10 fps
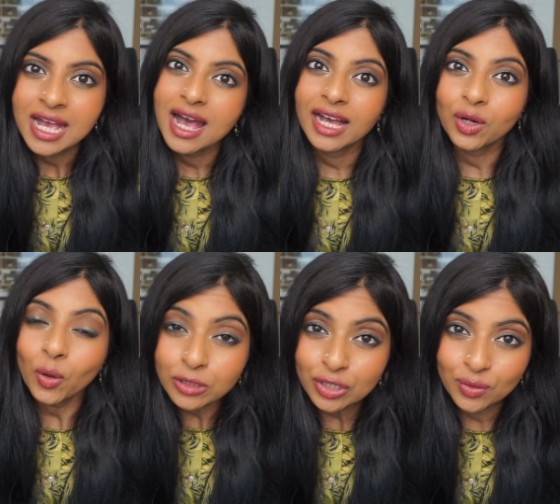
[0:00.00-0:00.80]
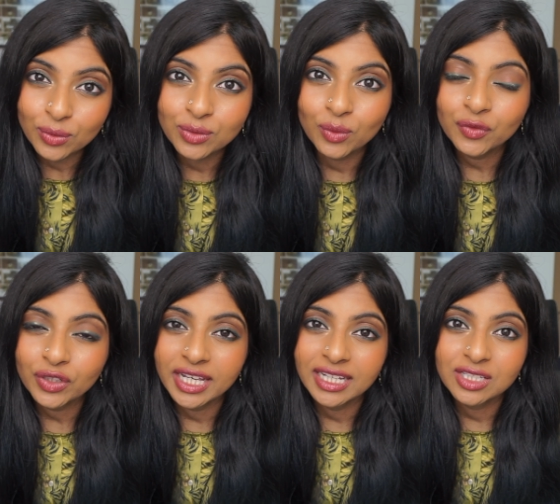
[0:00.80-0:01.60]
And also don't
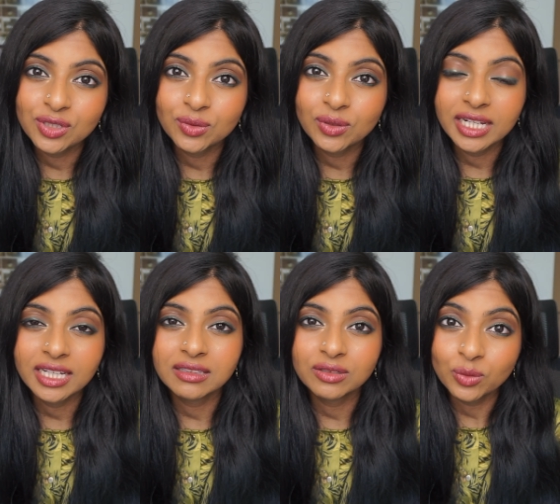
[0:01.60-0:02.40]
forget to click the